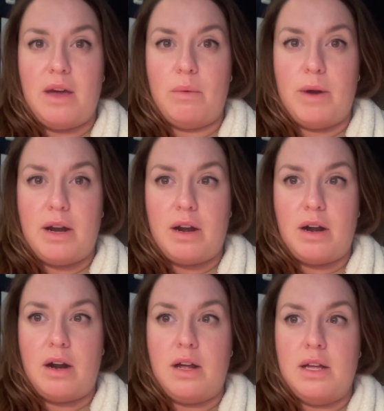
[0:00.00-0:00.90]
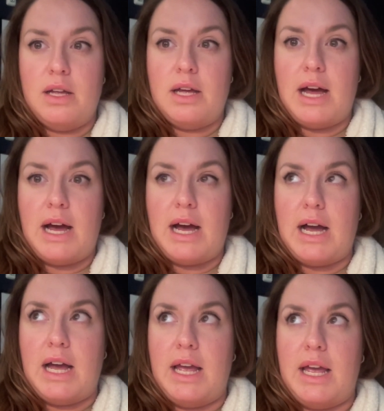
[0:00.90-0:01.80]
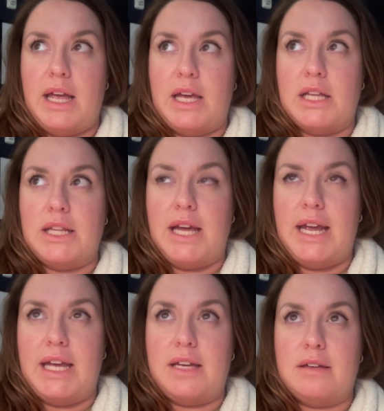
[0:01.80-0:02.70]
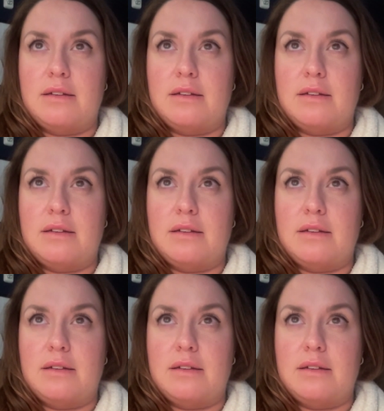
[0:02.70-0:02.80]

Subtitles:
where I like